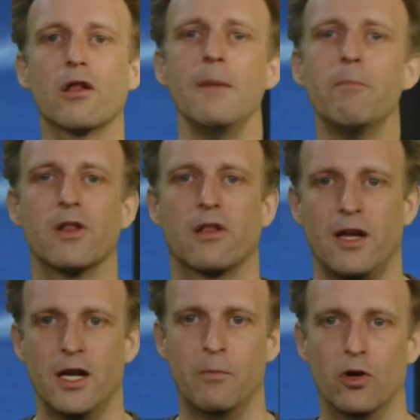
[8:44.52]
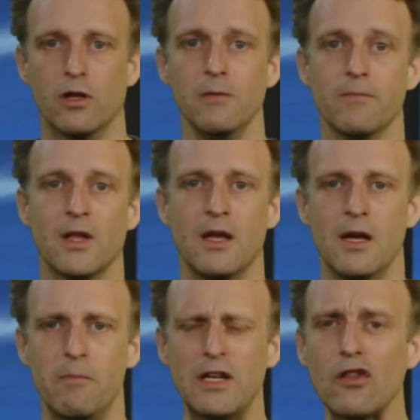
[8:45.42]
simplest data model,
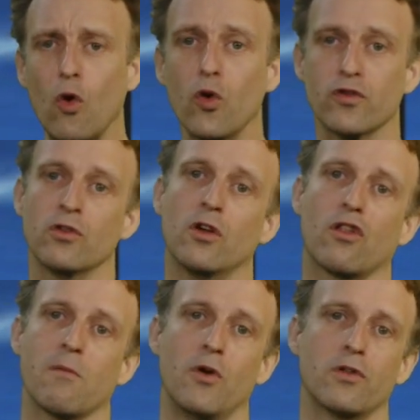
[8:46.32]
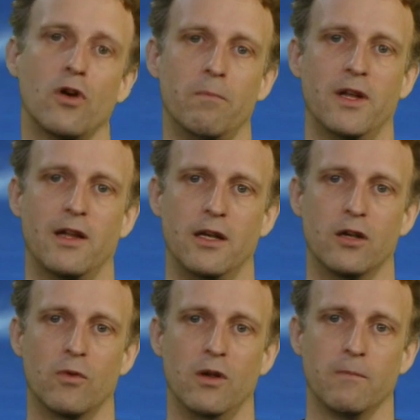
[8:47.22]
but it's also not the most complicated
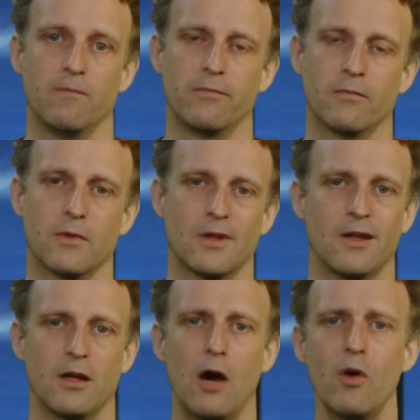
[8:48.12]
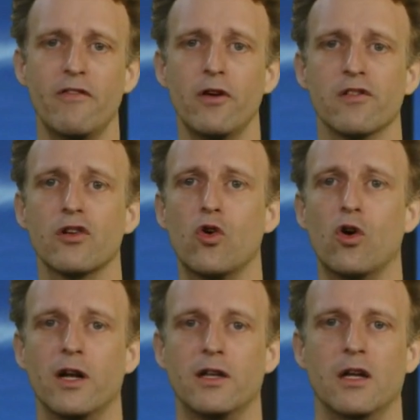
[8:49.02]
one. However, the
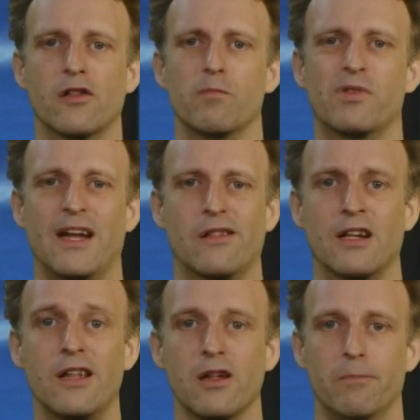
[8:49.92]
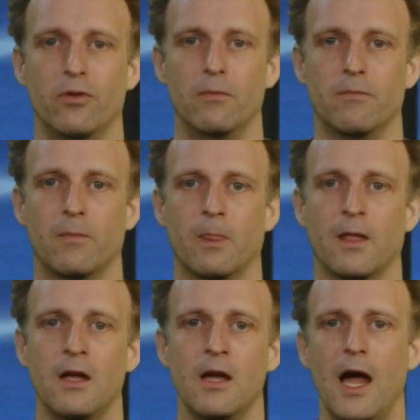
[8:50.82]
core idea is surprisingly simple
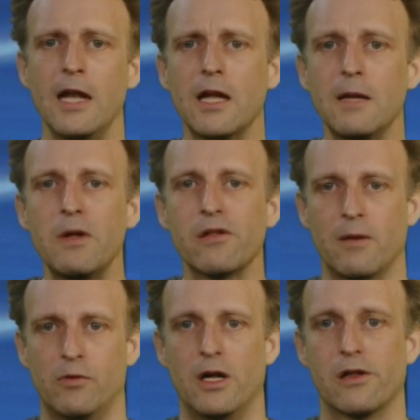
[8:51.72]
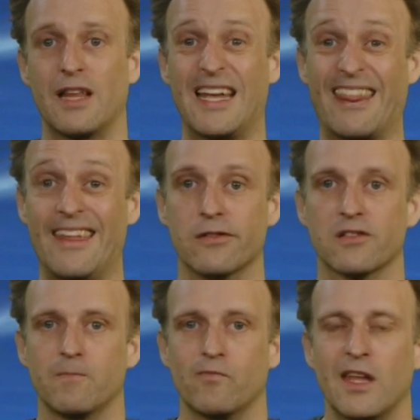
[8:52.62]
and can be summarized like
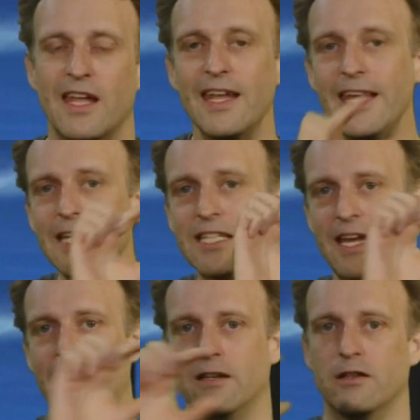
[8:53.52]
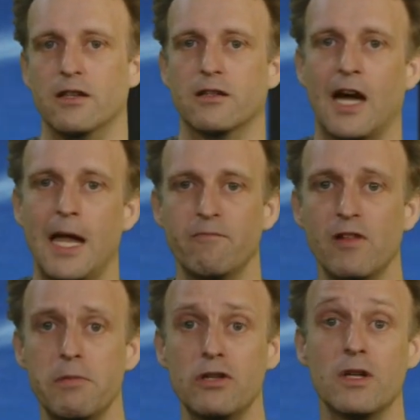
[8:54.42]
this. Each entity type
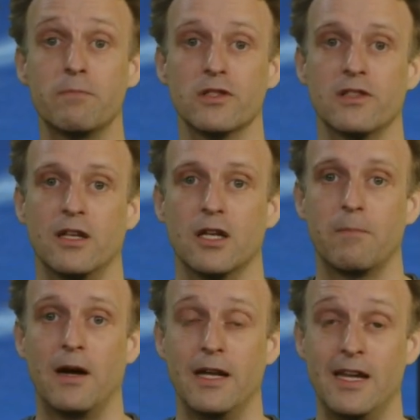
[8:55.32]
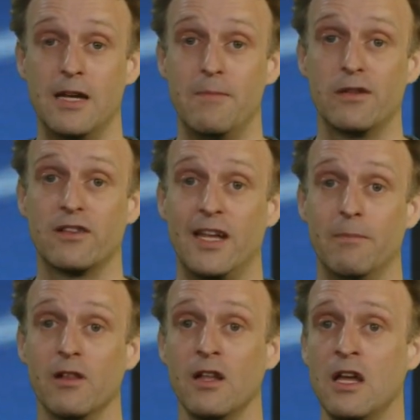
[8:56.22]
will be represented by a database
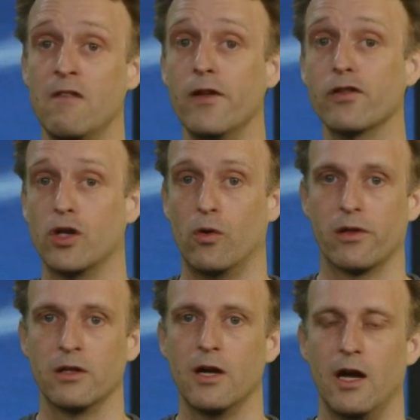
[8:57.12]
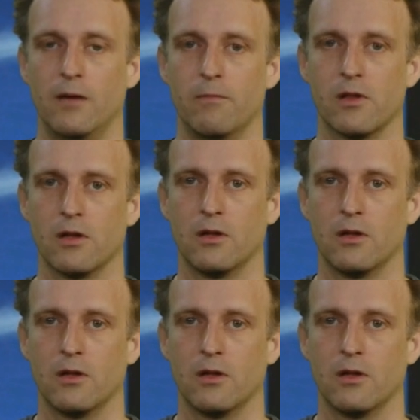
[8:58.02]
table with rows and columns.